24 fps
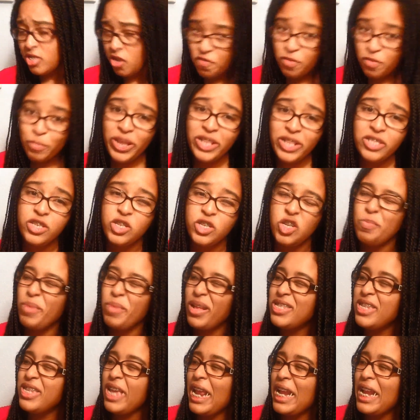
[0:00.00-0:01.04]
So for me to do
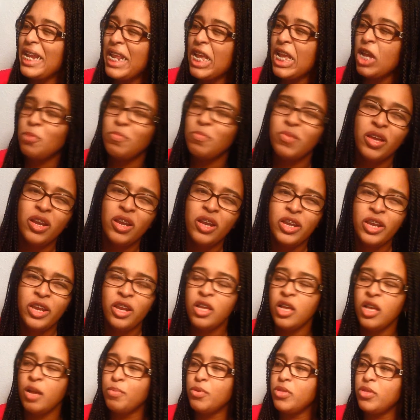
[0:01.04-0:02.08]
my takedown, I'm going to
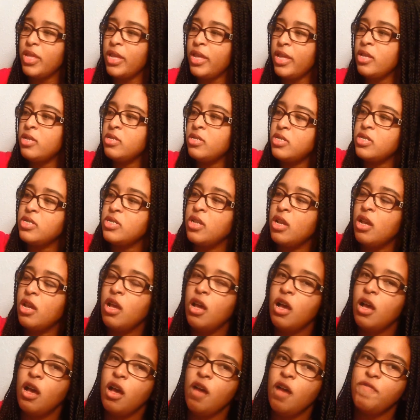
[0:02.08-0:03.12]
need a couple things.
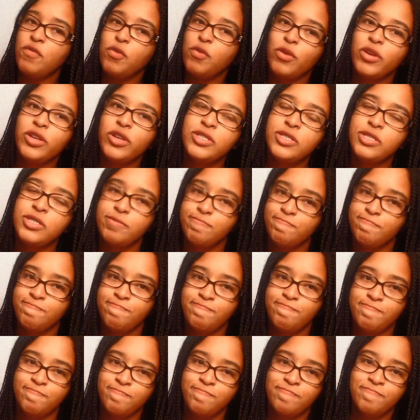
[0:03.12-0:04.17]
Of course,
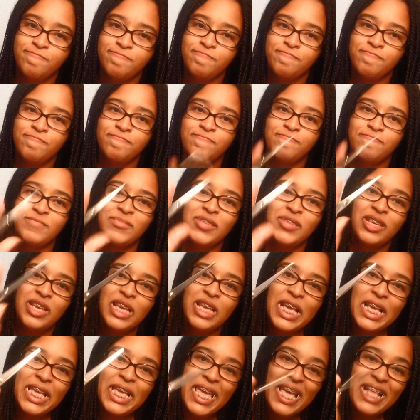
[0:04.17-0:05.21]

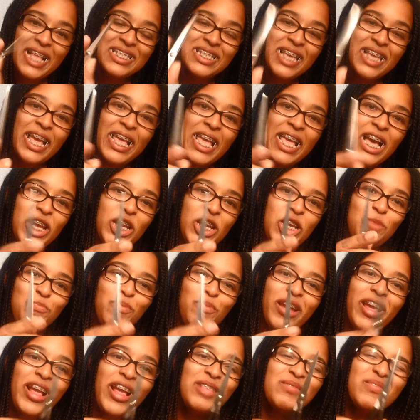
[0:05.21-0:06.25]
can't take out any
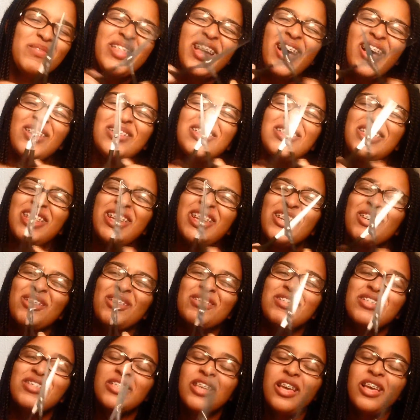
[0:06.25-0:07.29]
braids without
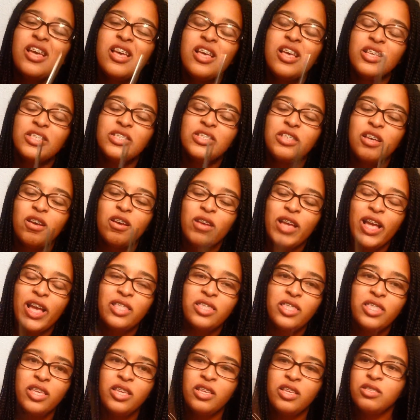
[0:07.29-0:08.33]
shears. So
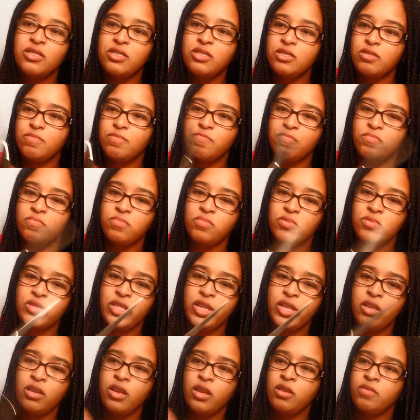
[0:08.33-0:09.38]
got these,
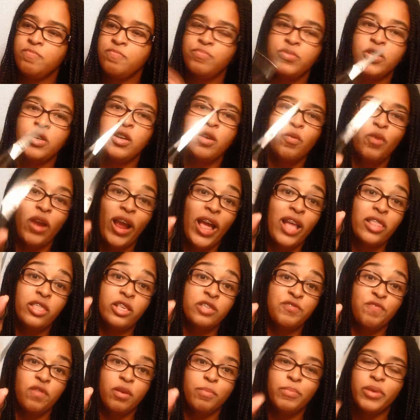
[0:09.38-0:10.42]
I don't know where I got
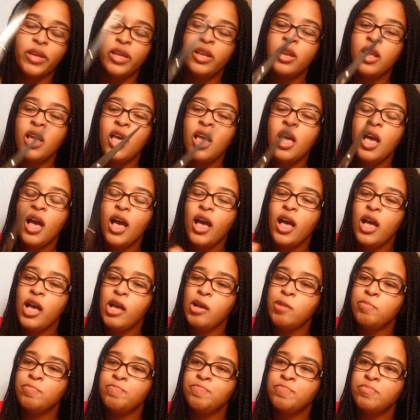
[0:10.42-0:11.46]
these from, but
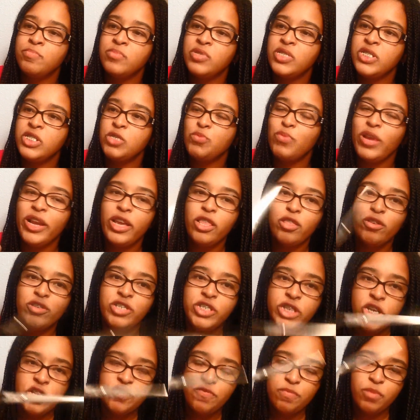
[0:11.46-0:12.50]
just regular
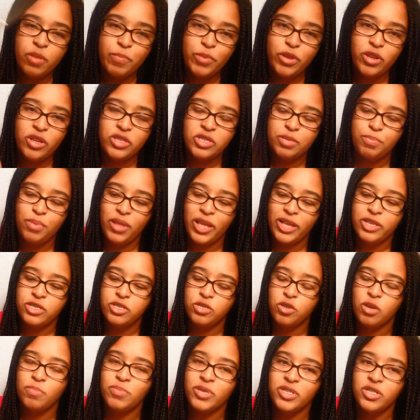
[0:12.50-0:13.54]
shears from the beauty supply
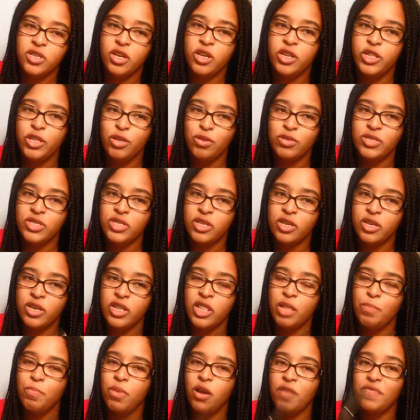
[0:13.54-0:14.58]
store. I'm just going to use to
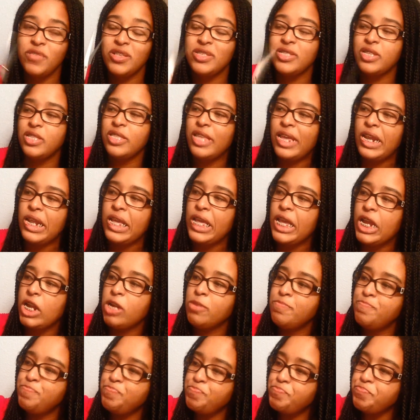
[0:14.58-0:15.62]
clip off the synthetic
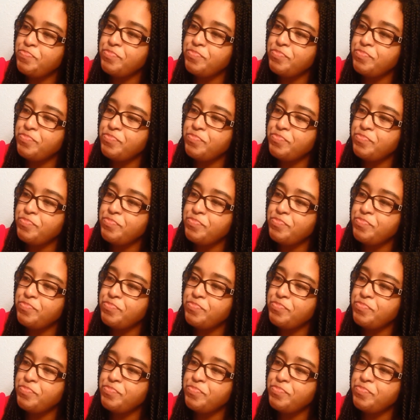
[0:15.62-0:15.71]
hair.